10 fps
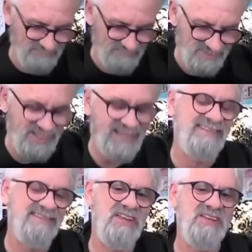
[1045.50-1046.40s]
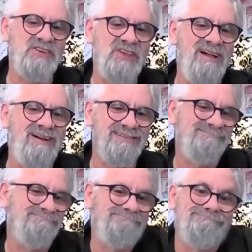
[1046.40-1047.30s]
Texas Chainsaw
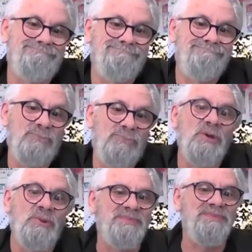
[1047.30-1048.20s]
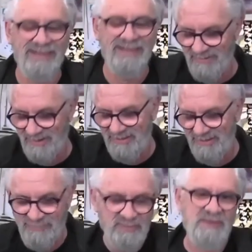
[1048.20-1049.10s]
group. I'm one of the
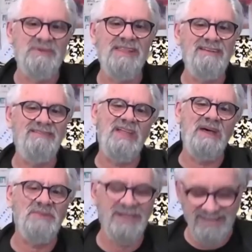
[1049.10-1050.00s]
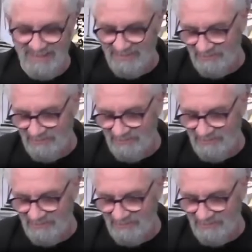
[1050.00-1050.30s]
few people that have done one of these.